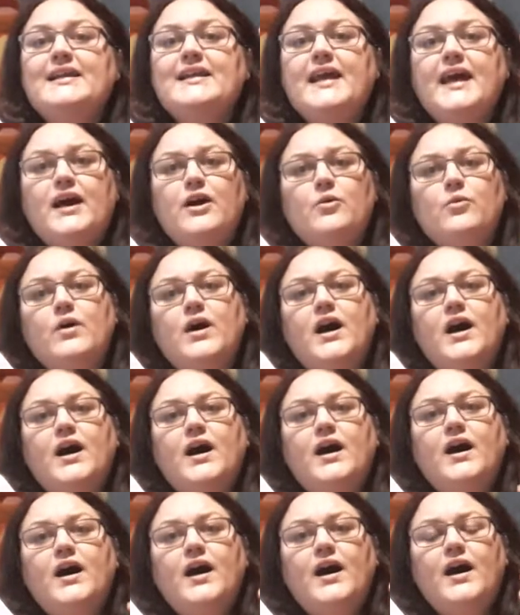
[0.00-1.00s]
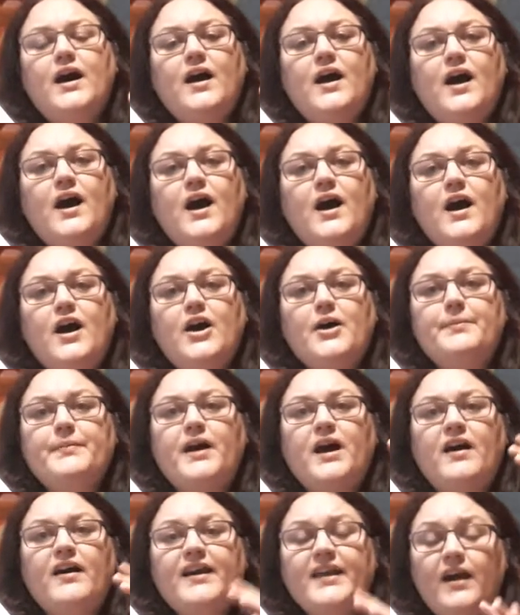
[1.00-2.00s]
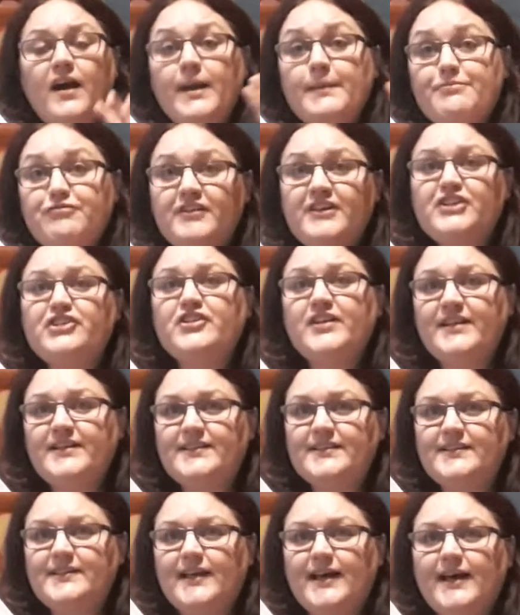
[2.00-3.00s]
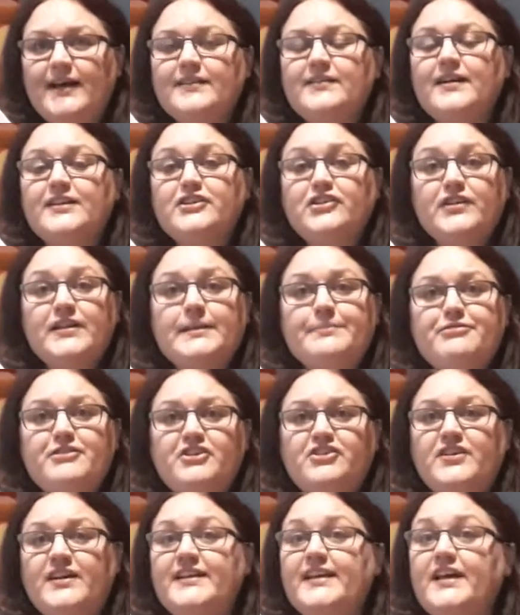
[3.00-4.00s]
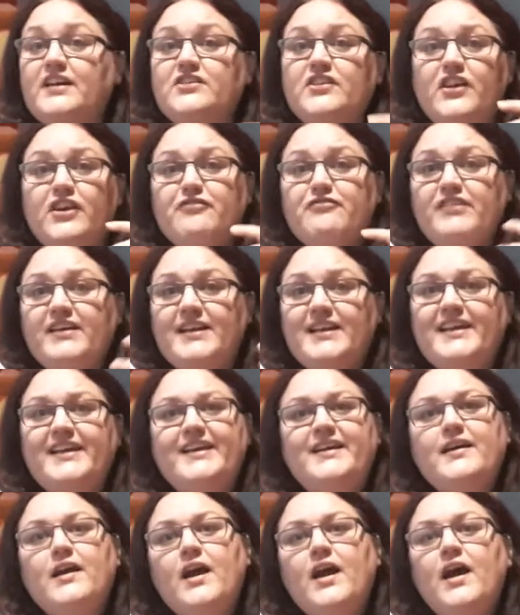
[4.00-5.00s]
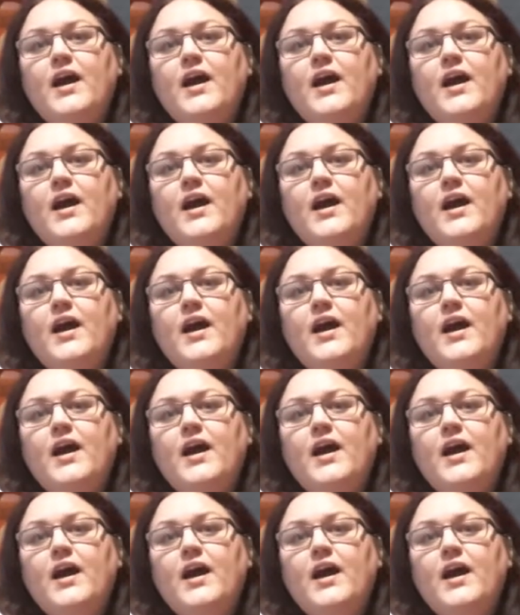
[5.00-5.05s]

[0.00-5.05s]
Now, I appreciated that, I totally appreciate that, because I don't really,